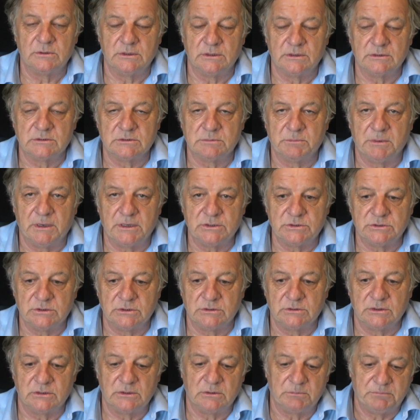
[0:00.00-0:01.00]
the
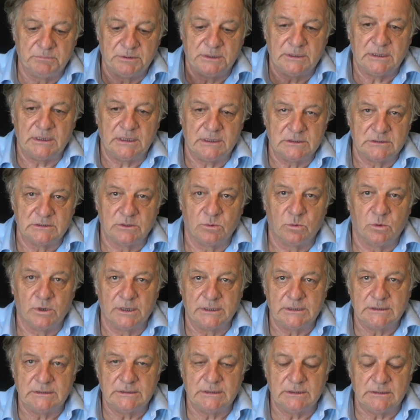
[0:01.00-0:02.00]
inspection, and the pit is
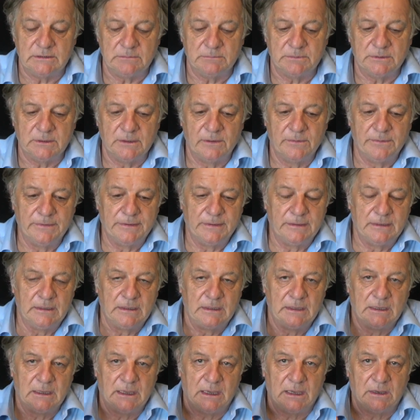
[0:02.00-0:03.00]
quite deep.
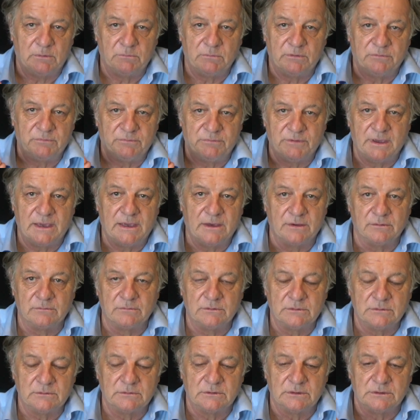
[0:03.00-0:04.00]
And we
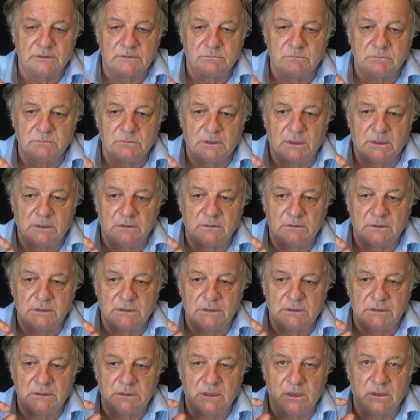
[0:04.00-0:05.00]
found that
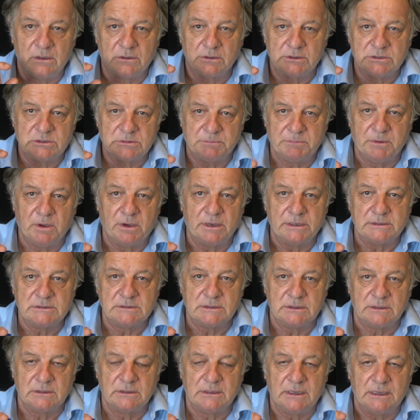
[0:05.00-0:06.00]
the Hardy
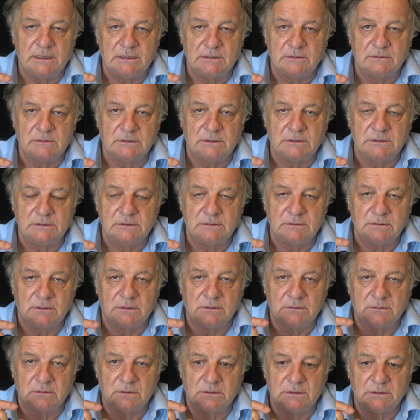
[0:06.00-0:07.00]
Spicer in
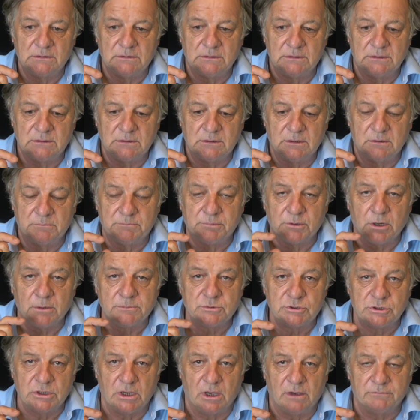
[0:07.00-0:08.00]
the
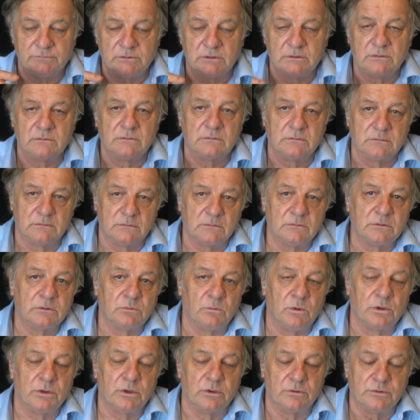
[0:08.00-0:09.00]
prop shaft, the
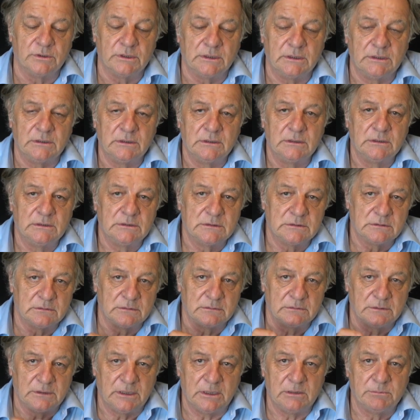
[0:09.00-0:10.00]
one on the
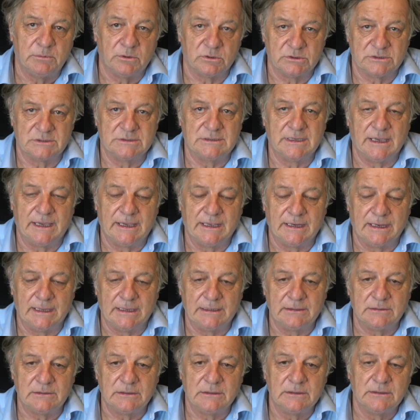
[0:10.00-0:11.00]
gearbox tail
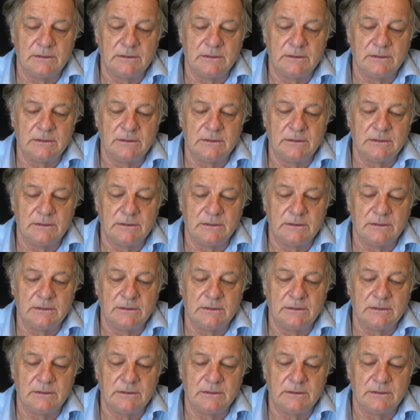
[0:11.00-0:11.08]
end,